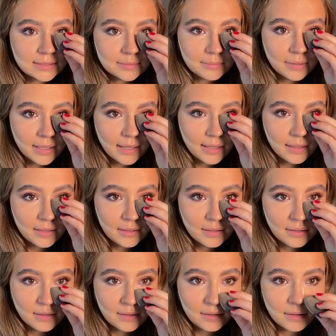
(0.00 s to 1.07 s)
my
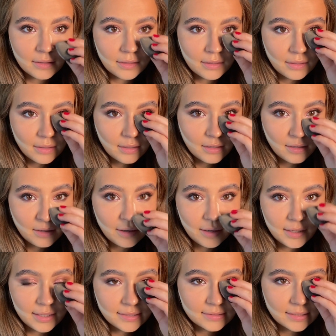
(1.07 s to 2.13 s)

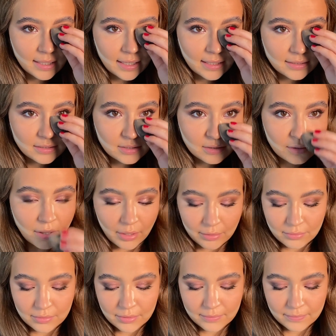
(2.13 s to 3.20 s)
eyes and nose.